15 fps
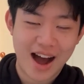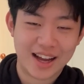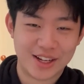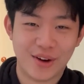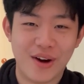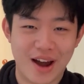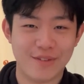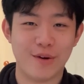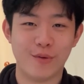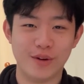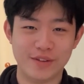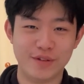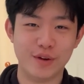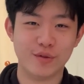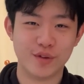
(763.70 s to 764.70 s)
I don't have a
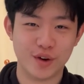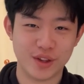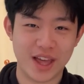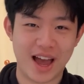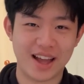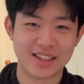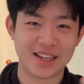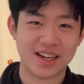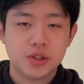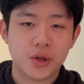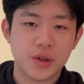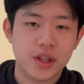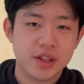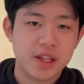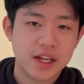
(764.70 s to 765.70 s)
review for that.
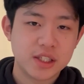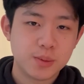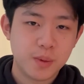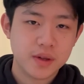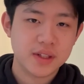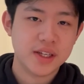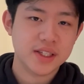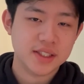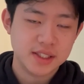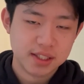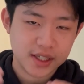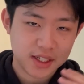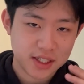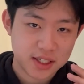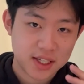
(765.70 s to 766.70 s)
So the next one is
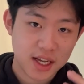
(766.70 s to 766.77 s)
the